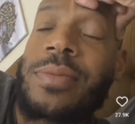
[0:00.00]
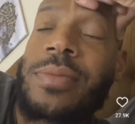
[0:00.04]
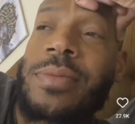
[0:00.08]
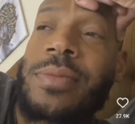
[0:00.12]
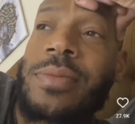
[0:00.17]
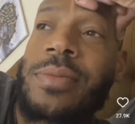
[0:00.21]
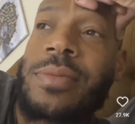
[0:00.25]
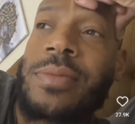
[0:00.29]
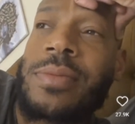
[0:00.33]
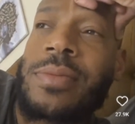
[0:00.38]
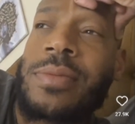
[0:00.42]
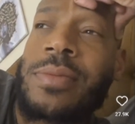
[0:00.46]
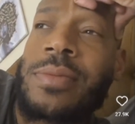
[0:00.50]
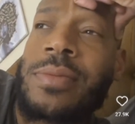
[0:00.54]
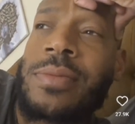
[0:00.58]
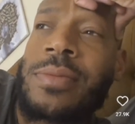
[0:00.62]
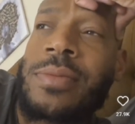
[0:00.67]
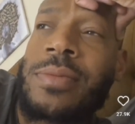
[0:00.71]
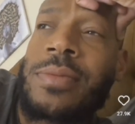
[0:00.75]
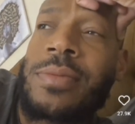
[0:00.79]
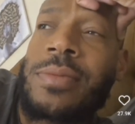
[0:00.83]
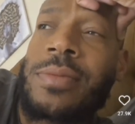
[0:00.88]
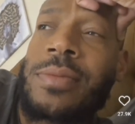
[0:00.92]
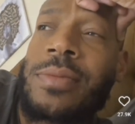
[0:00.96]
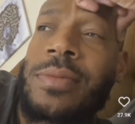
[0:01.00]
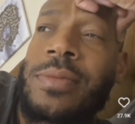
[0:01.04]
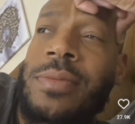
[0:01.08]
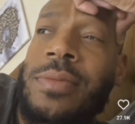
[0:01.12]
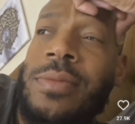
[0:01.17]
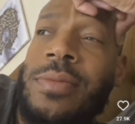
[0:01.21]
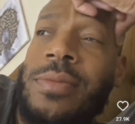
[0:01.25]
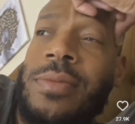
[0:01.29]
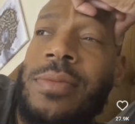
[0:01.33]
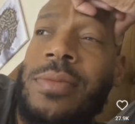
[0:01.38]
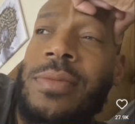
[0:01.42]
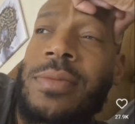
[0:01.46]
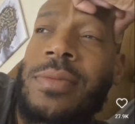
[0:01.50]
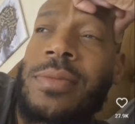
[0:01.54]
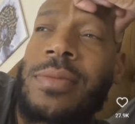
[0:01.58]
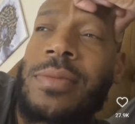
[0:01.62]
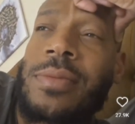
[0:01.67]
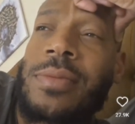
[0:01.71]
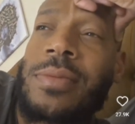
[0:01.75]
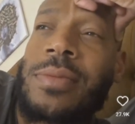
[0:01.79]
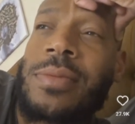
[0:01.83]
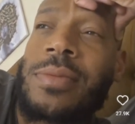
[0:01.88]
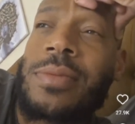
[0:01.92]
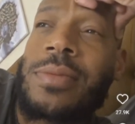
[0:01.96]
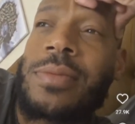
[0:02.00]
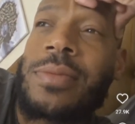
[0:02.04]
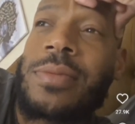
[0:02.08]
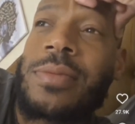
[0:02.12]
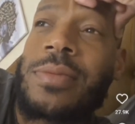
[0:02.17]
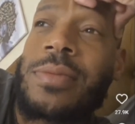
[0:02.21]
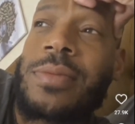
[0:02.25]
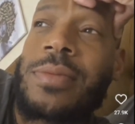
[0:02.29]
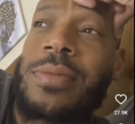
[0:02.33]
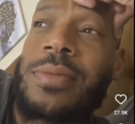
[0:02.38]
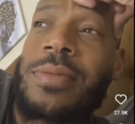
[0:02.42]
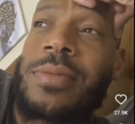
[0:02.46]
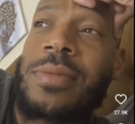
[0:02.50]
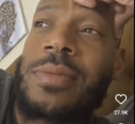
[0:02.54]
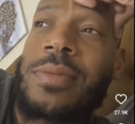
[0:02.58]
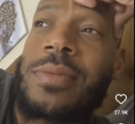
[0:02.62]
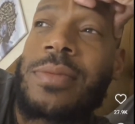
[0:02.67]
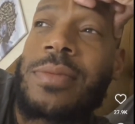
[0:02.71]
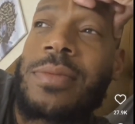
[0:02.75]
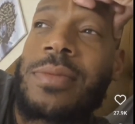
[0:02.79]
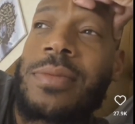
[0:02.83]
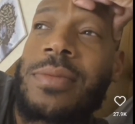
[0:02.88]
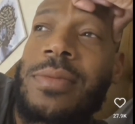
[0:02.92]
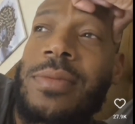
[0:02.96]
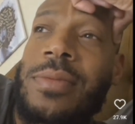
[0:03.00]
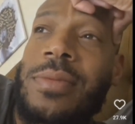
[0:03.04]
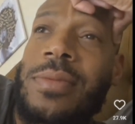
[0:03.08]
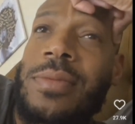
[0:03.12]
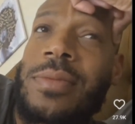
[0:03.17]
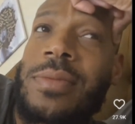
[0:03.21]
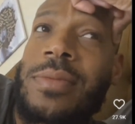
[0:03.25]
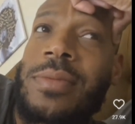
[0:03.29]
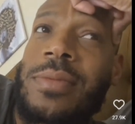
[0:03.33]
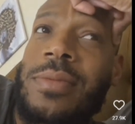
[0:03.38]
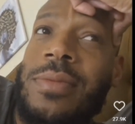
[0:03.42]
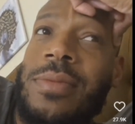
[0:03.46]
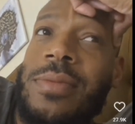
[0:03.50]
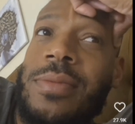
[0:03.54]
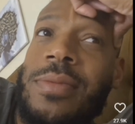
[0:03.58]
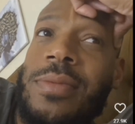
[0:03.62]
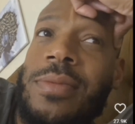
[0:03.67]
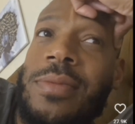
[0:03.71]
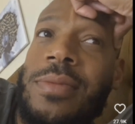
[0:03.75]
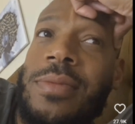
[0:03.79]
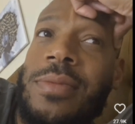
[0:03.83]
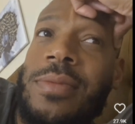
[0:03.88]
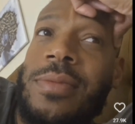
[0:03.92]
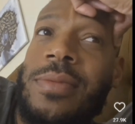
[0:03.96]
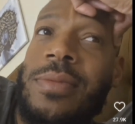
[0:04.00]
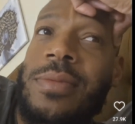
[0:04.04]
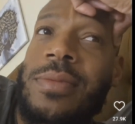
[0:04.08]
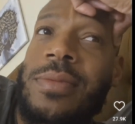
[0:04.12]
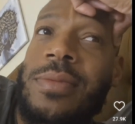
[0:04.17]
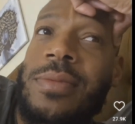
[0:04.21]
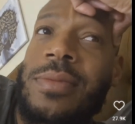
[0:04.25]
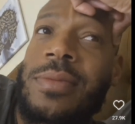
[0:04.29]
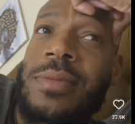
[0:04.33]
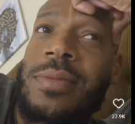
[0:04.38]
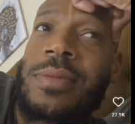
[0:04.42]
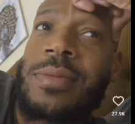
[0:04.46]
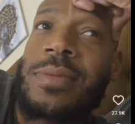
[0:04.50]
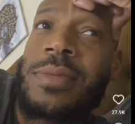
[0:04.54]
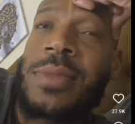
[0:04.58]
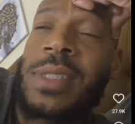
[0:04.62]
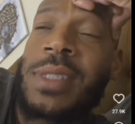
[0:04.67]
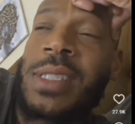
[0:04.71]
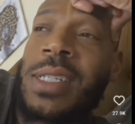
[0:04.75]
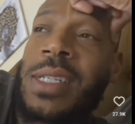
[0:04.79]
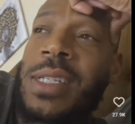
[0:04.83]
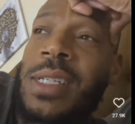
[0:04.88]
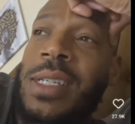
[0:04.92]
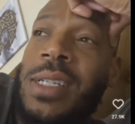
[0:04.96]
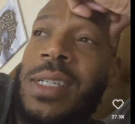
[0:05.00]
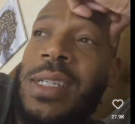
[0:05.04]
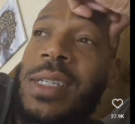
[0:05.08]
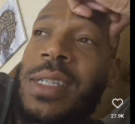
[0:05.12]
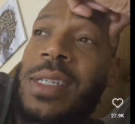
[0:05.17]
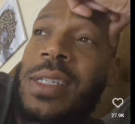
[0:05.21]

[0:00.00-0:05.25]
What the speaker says: No one is speaking in this clip.